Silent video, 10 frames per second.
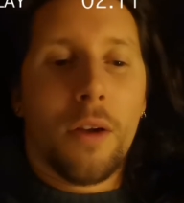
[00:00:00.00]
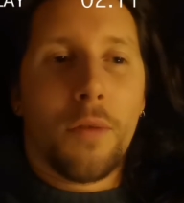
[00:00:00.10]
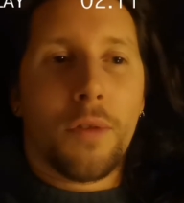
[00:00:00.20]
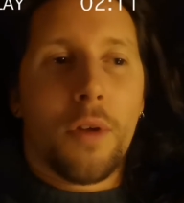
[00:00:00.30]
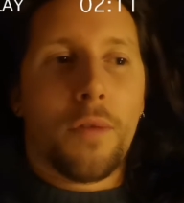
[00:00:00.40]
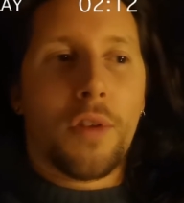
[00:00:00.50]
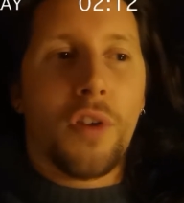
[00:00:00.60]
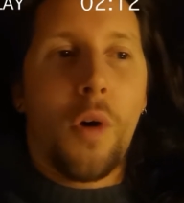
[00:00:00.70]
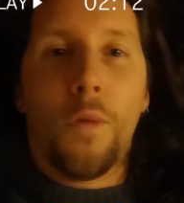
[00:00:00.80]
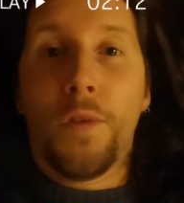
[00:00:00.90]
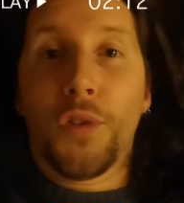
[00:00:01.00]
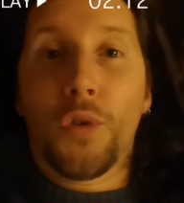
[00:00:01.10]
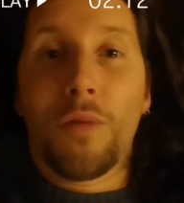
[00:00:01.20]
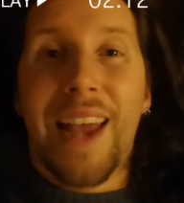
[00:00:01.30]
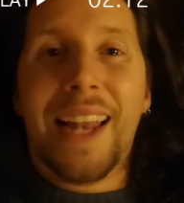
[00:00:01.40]
of this whole
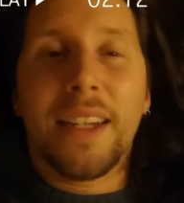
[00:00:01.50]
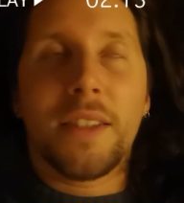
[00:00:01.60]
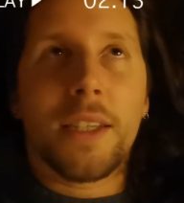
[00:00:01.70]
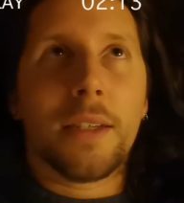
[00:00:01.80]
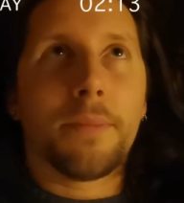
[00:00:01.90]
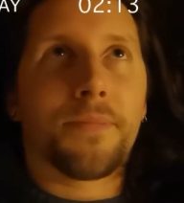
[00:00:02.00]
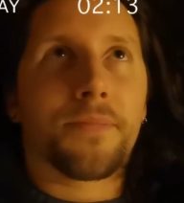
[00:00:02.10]
physical reality.